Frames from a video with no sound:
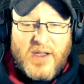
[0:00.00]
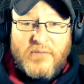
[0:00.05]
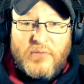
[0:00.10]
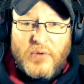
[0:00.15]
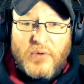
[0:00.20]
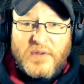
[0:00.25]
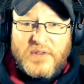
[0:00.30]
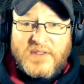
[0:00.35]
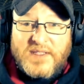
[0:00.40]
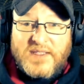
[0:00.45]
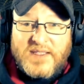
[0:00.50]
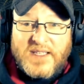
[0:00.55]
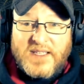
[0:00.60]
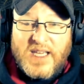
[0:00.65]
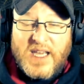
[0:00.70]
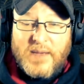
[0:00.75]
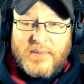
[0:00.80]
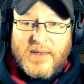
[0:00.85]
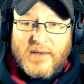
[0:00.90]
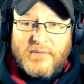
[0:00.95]
wanted to
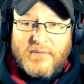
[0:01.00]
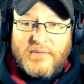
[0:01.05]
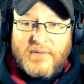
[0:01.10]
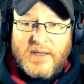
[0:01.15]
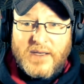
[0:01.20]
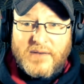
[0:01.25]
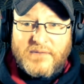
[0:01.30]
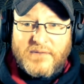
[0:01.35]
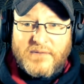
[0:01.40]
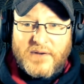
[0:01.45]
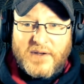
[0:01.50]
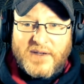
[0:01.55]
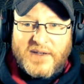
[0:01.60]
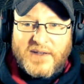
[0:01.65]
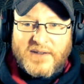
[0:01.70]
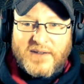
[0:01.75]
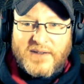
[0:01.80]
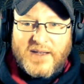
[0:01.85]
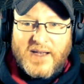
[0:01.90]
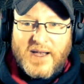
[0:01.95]
keep that fear
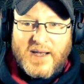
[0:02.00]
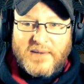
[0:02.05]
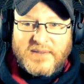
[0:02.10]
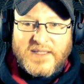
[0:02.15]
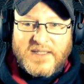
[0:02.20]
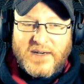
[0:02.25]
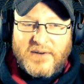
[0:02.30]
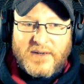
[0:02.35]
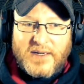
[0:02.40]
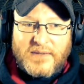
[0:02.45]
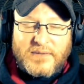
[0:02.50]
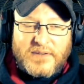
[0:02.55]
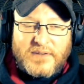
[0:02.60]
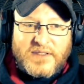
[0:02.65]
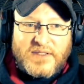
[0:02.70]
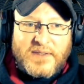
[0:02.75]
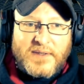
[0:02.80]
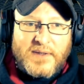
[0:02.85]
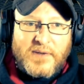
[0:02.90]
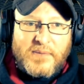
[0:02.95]
for Terror level 2